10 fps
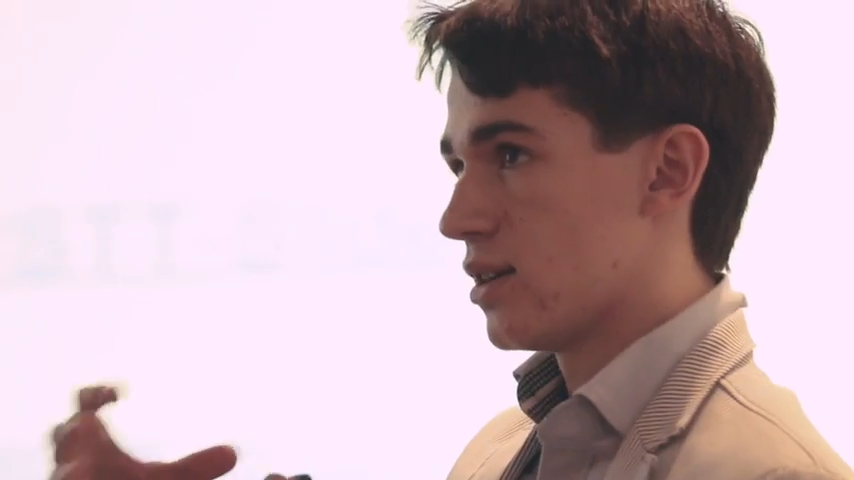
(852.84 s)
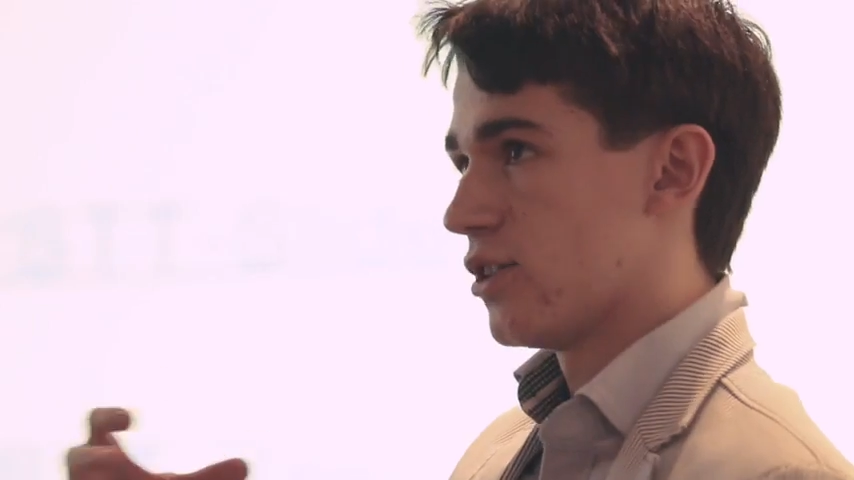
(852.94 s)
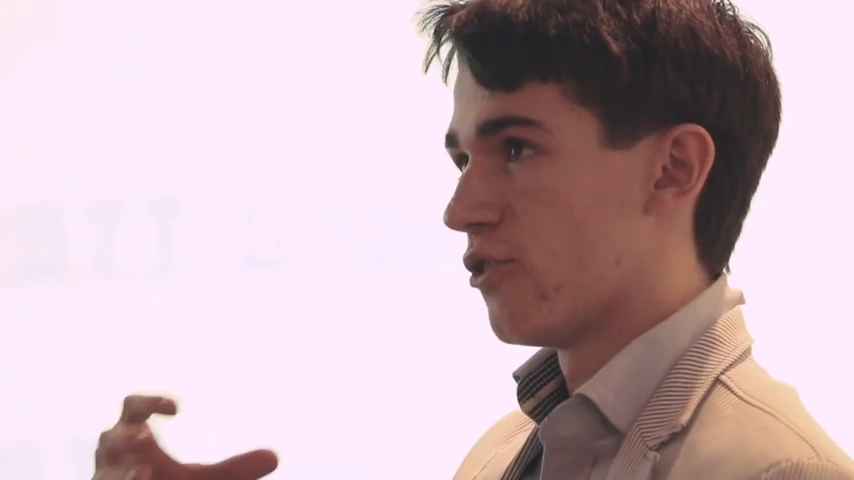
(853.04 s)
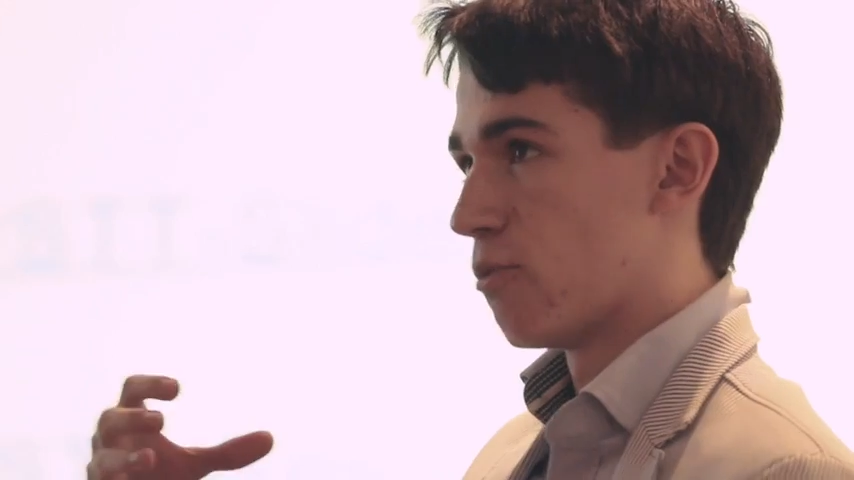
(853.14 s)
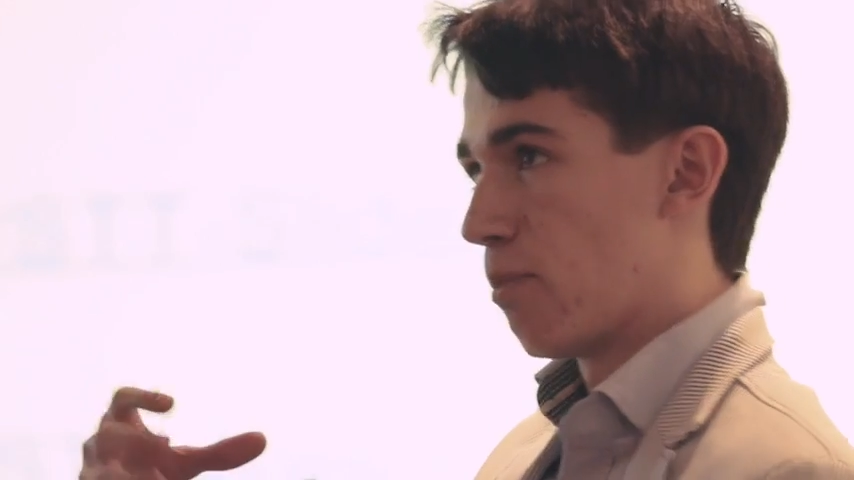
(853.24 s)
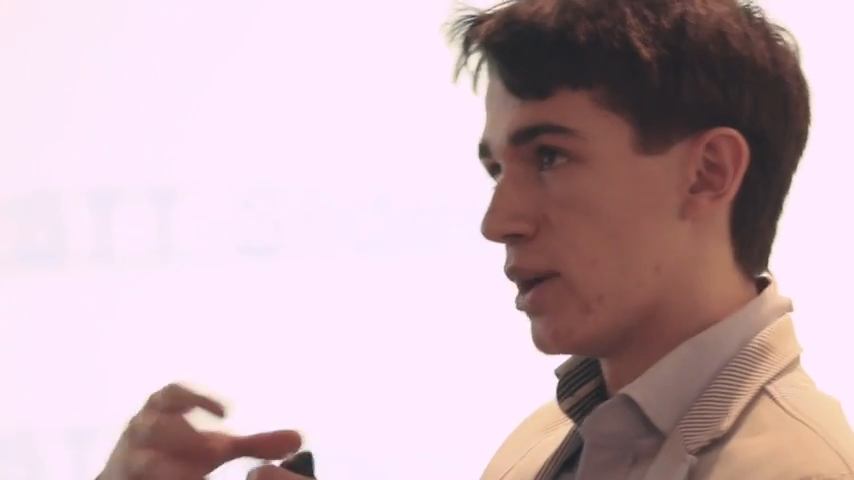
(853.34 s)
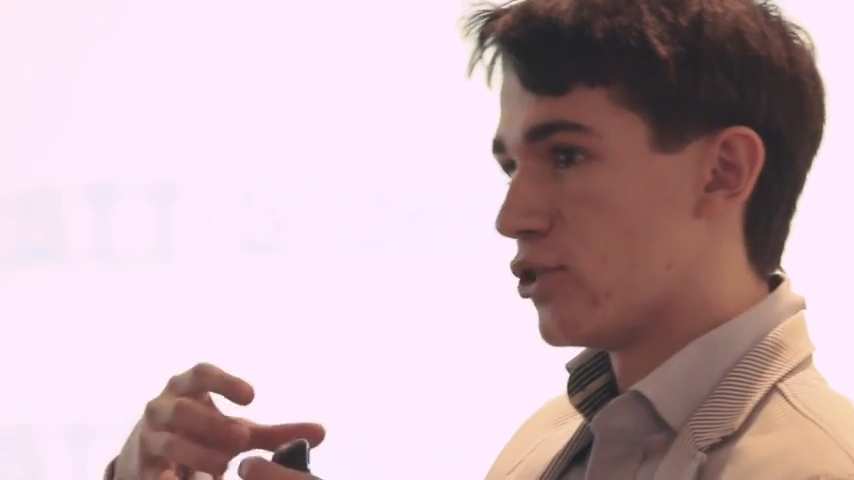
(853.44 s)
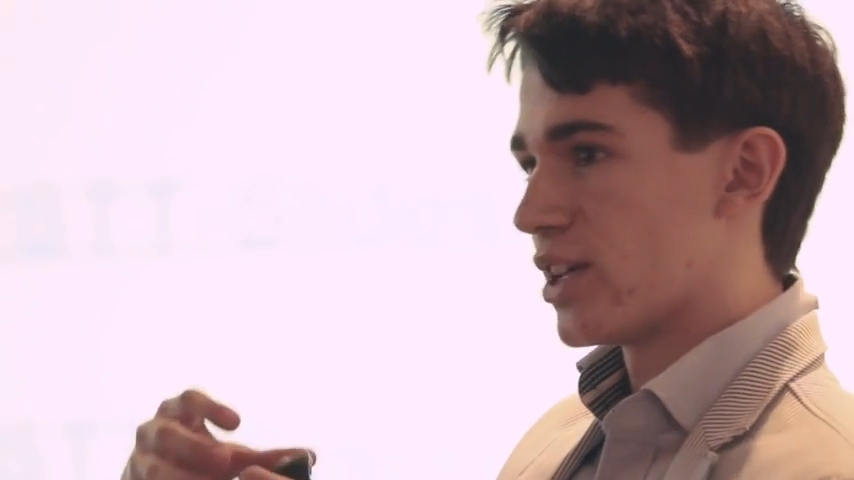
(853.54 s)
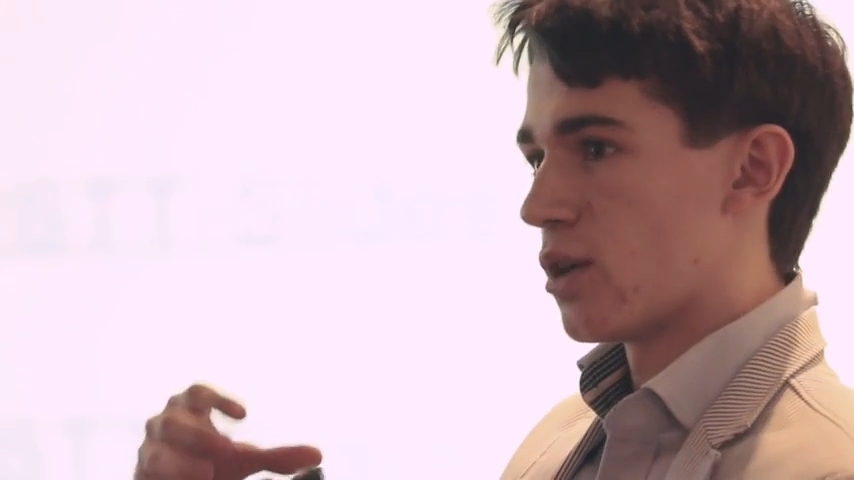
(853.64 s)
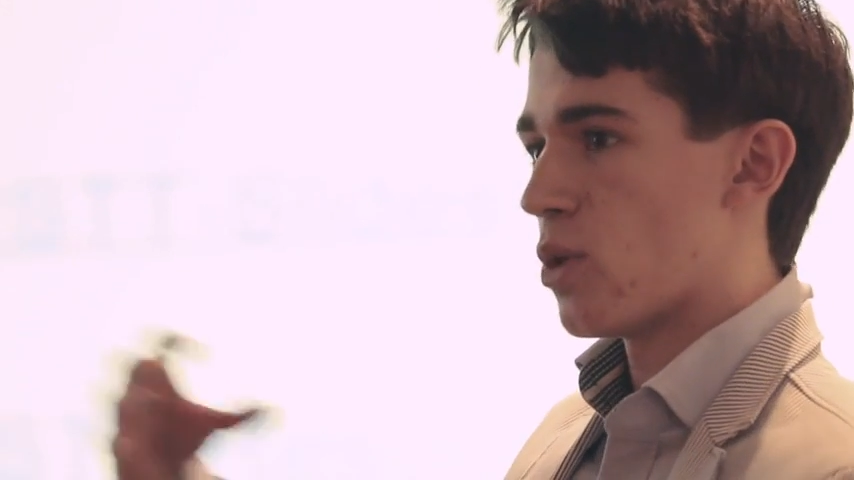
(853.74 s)
kind of
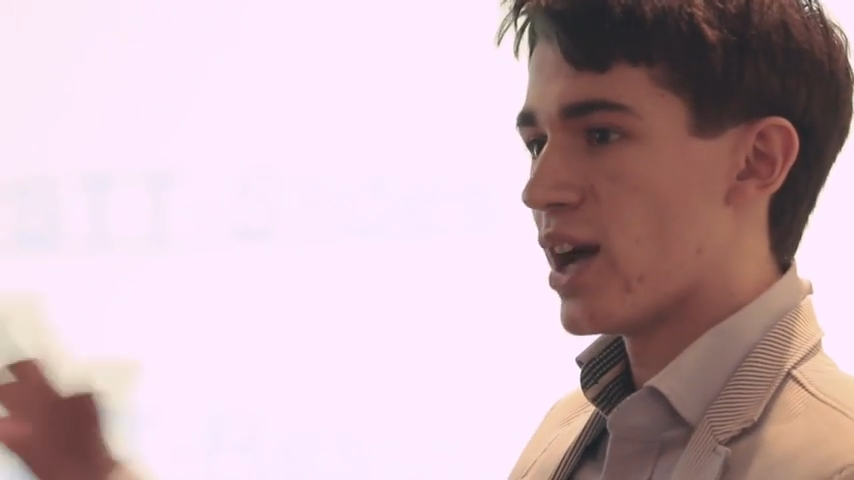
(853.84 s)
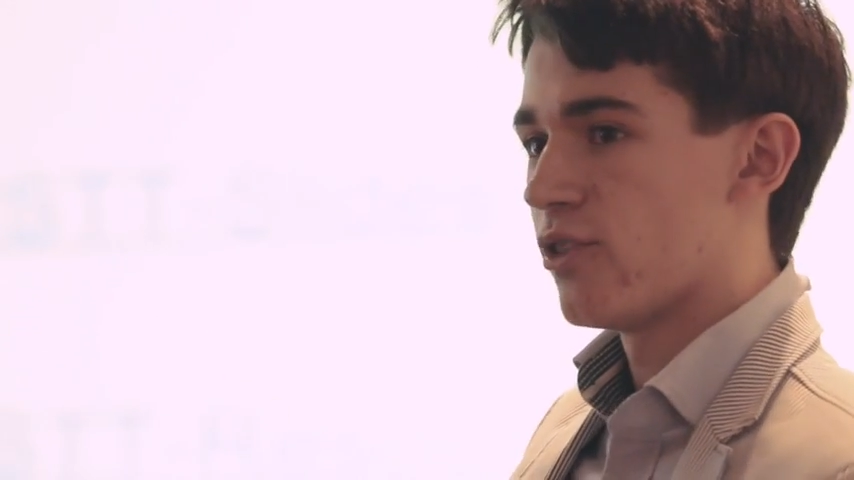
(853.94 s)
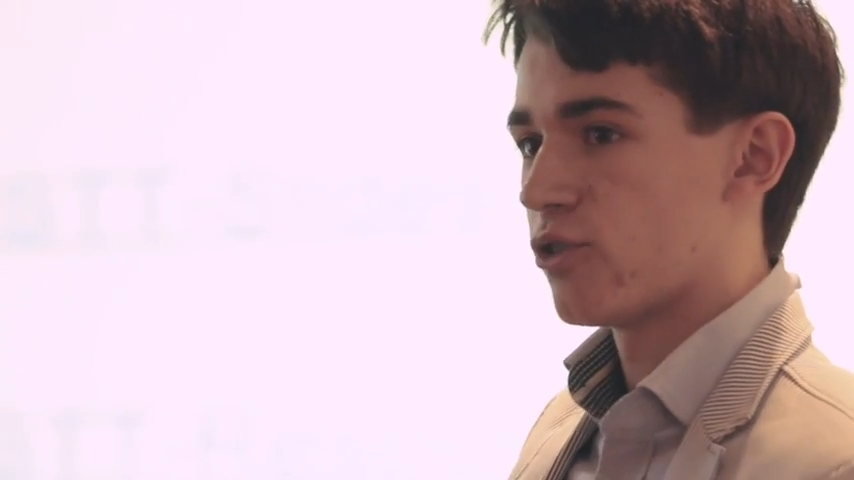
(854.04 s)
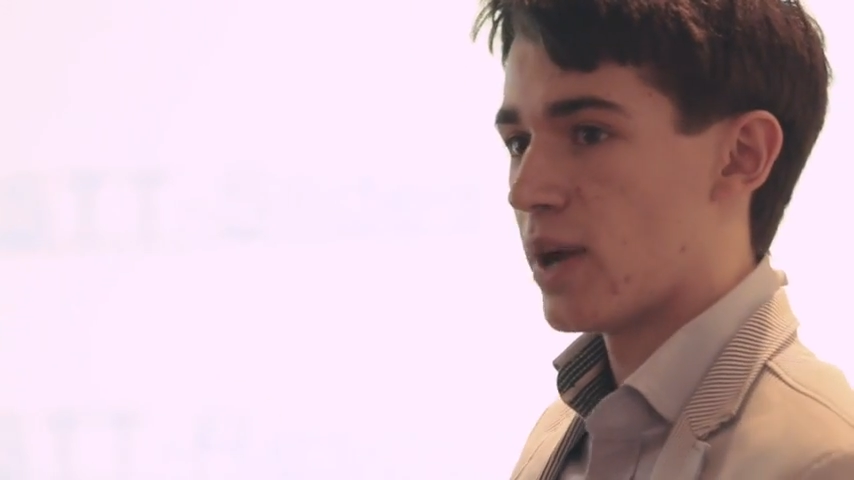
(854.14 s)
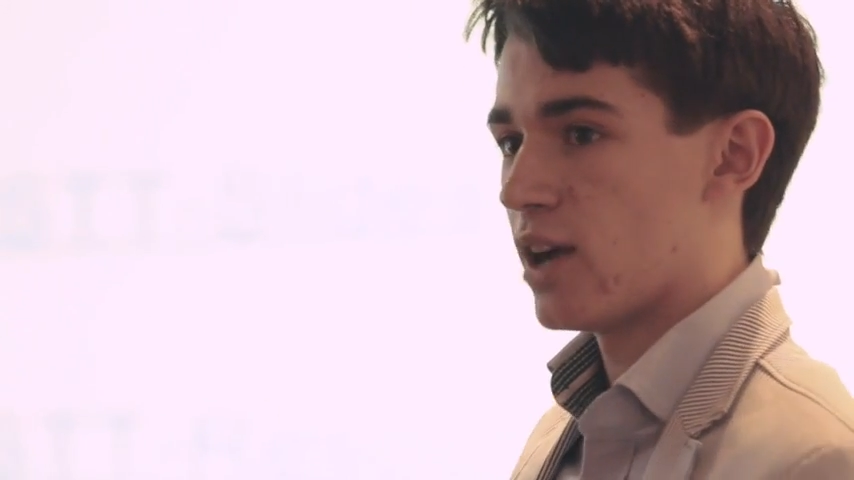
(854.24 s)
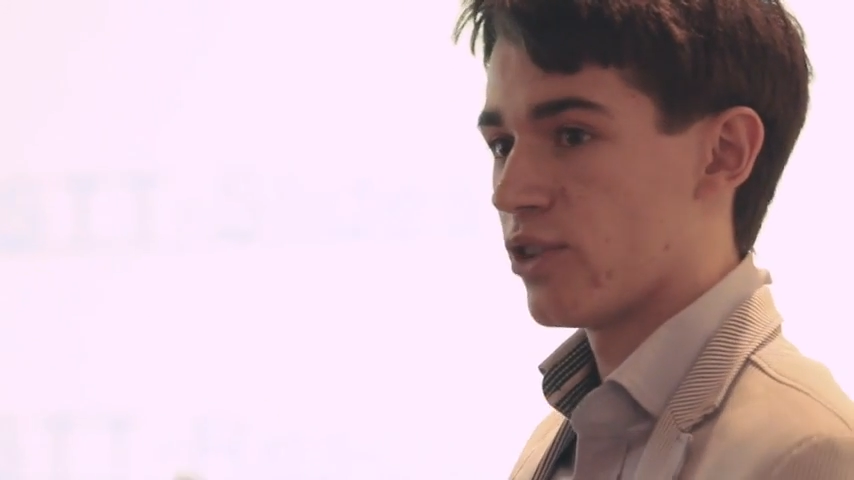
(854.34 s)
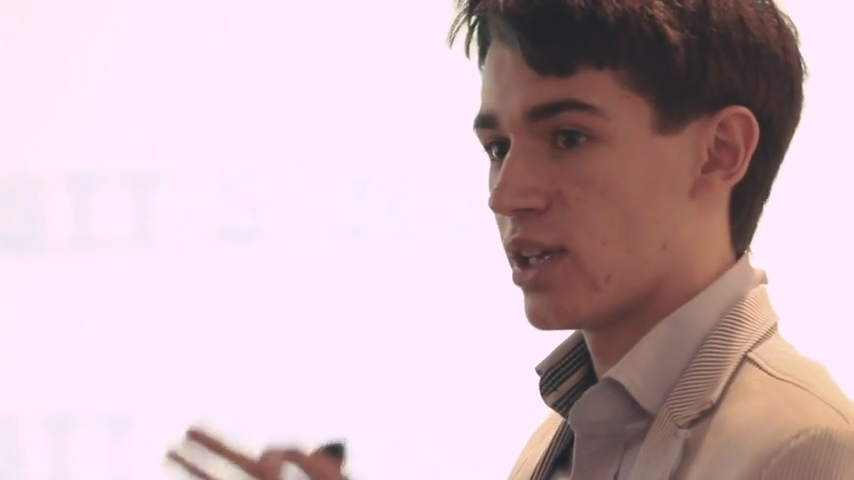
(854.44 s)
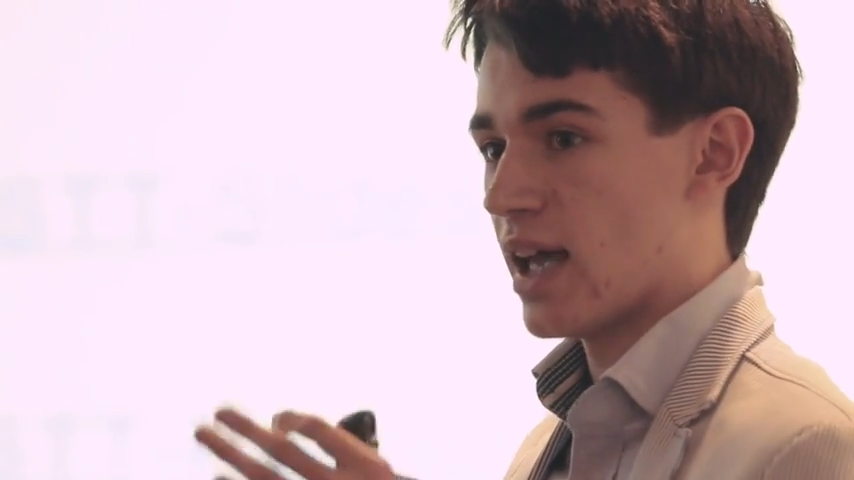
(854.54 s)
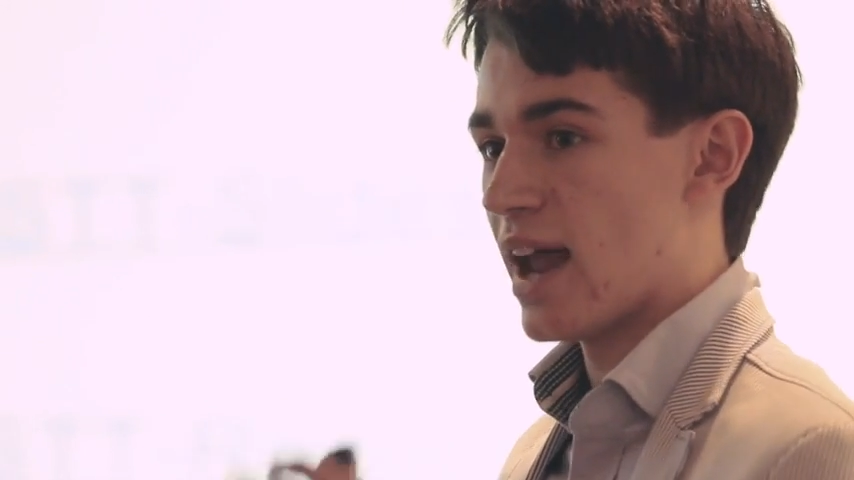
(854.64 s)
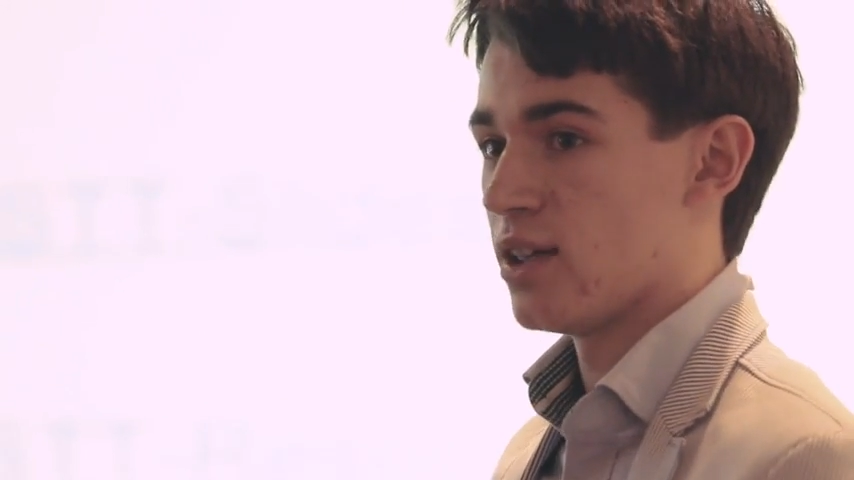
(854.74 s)
building away from
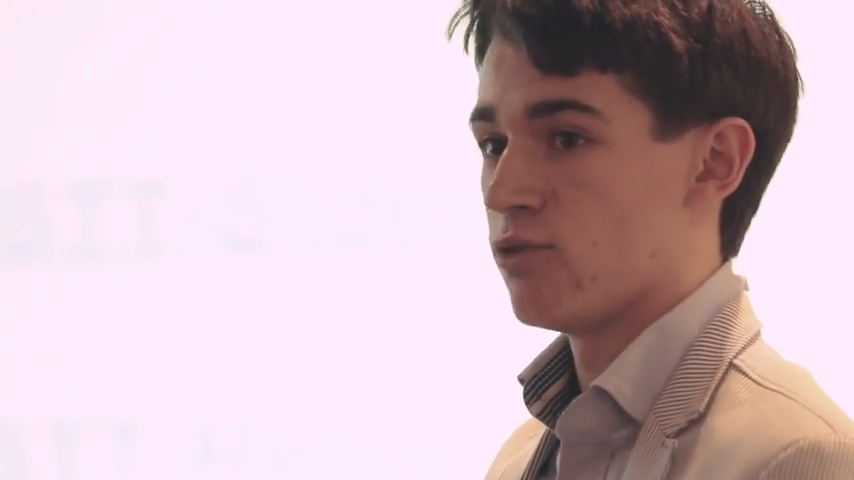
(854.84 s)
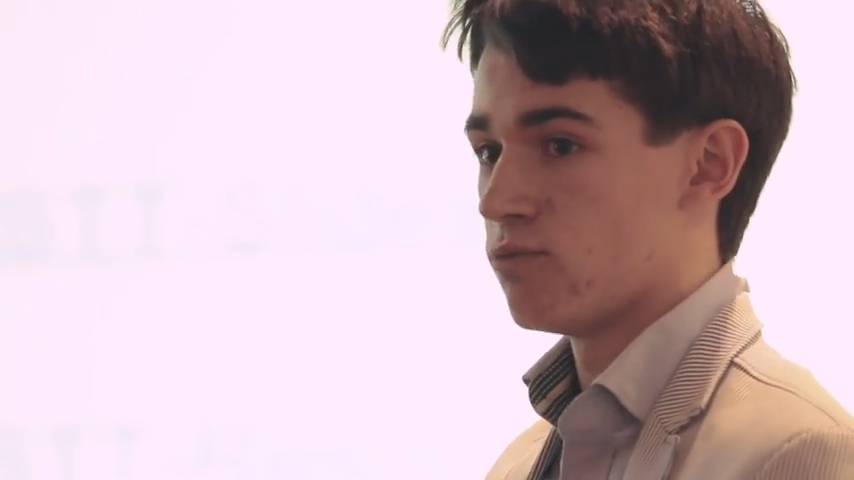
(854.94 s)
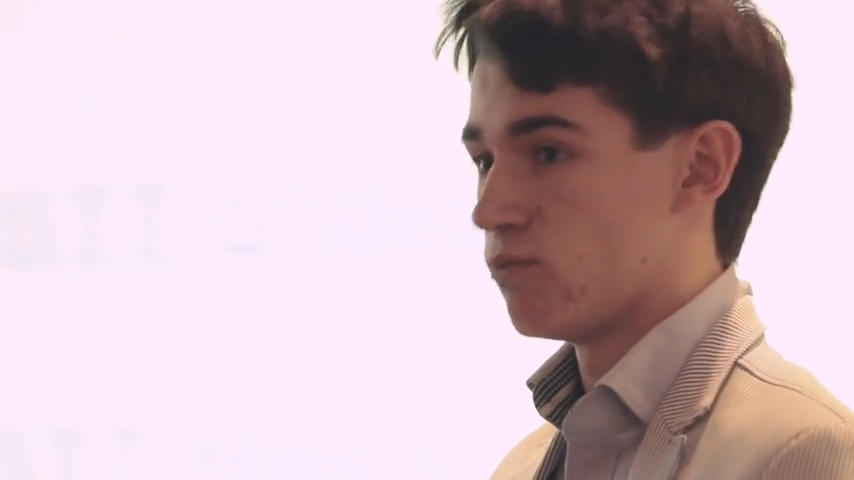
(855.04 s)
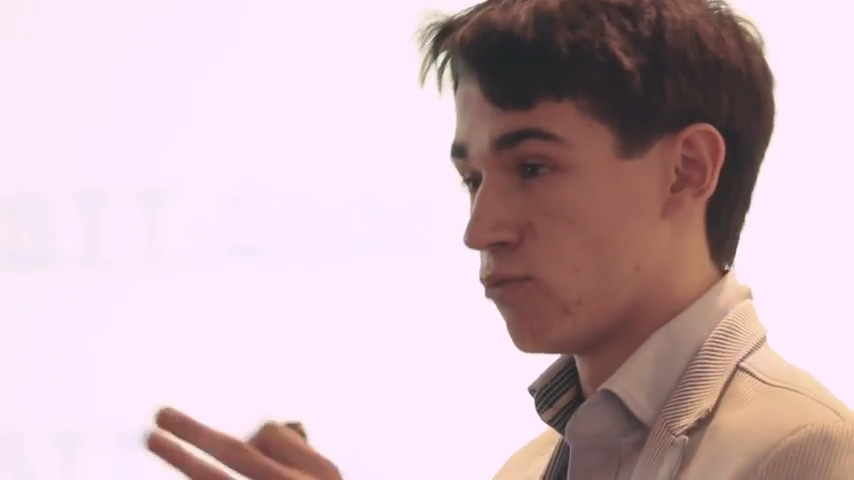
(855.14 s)
having any